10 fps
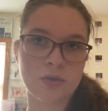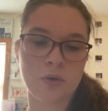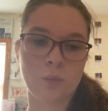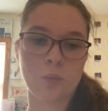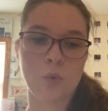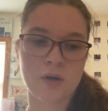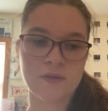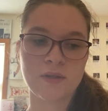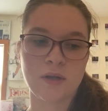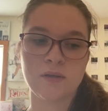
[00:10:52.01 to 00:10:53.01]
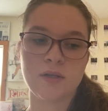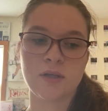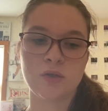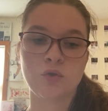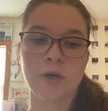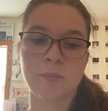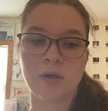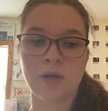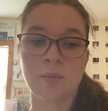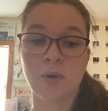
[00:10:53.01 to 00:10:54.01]
So one of the sides is
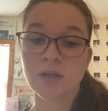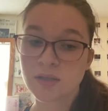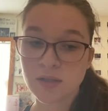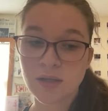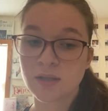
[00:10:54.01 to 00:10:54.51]
Grandma and Pugsley,